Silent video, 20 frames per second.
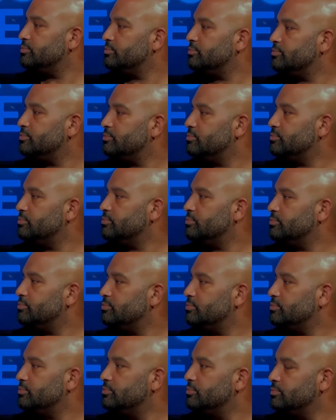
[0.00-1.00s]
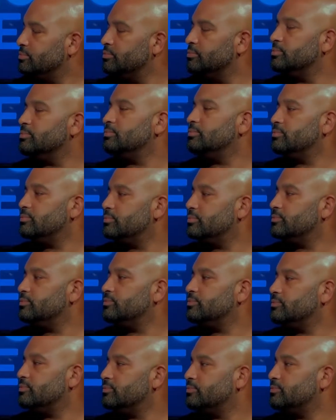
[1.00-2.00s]

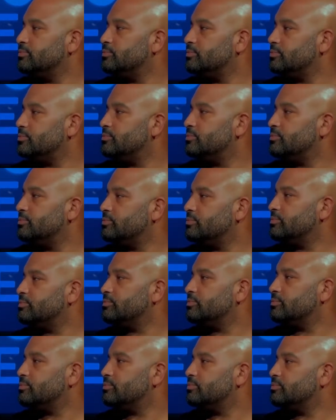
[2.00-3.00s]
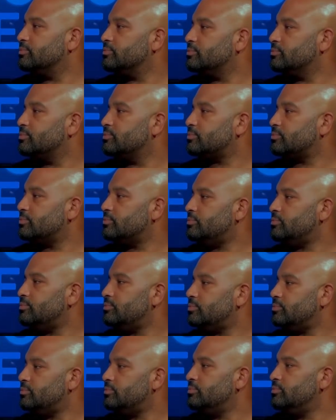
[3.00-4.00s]

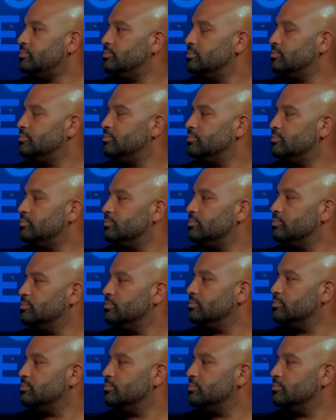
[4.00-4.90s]
The person shown says nothing.